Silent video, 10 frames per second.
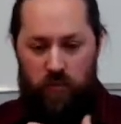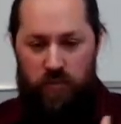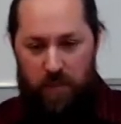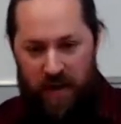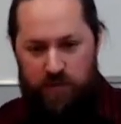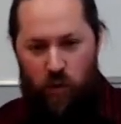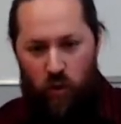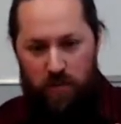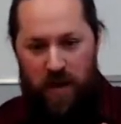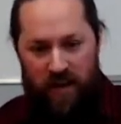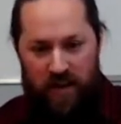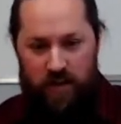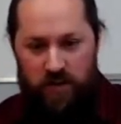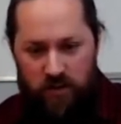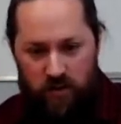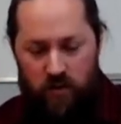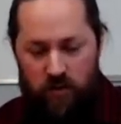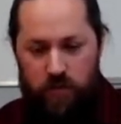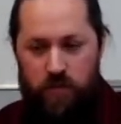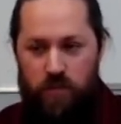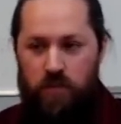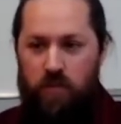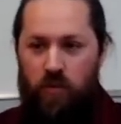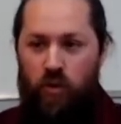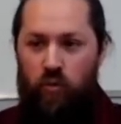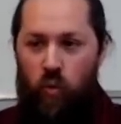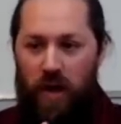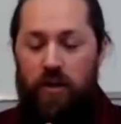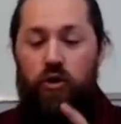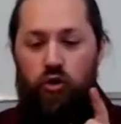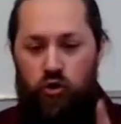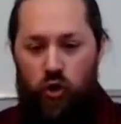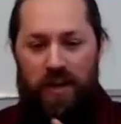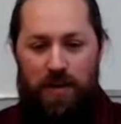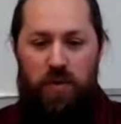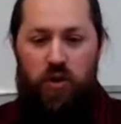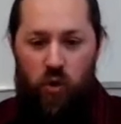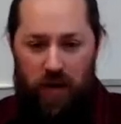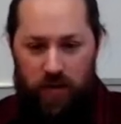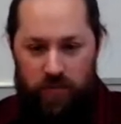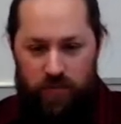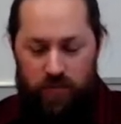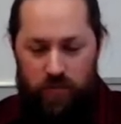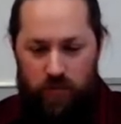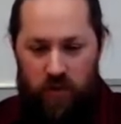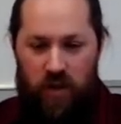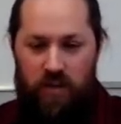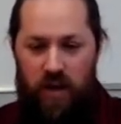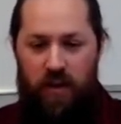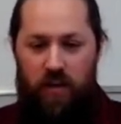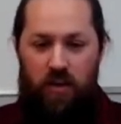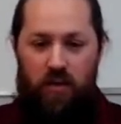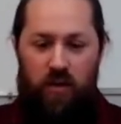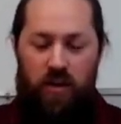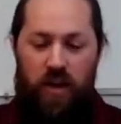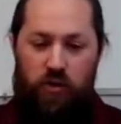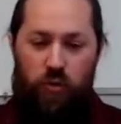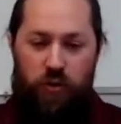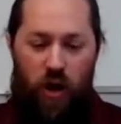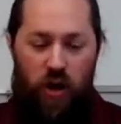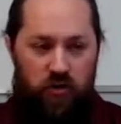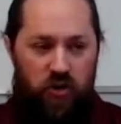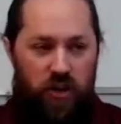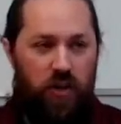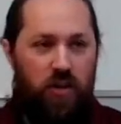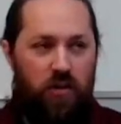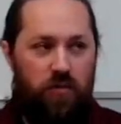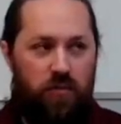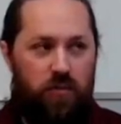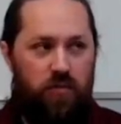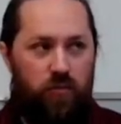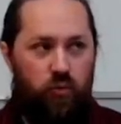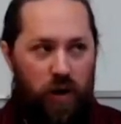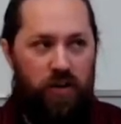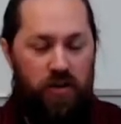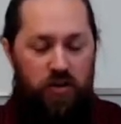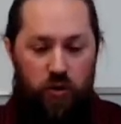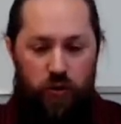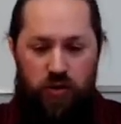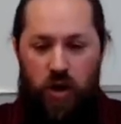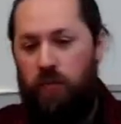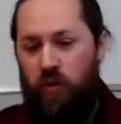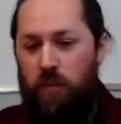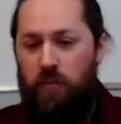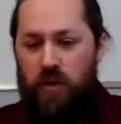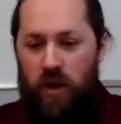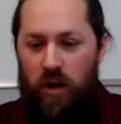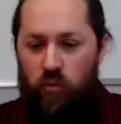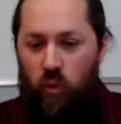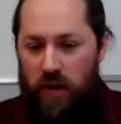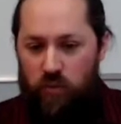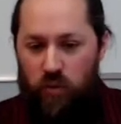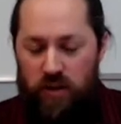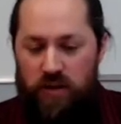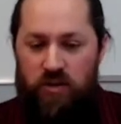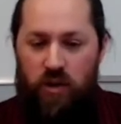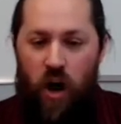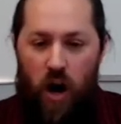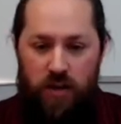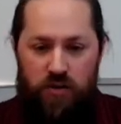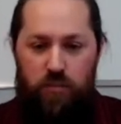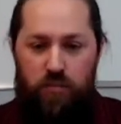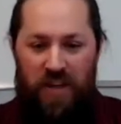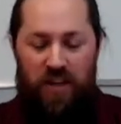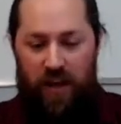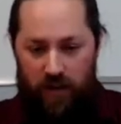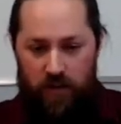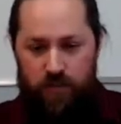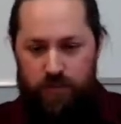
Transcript: based upon what man is, what should he be doing? And then in natural theology, where did this universe come from and what would its cause be like?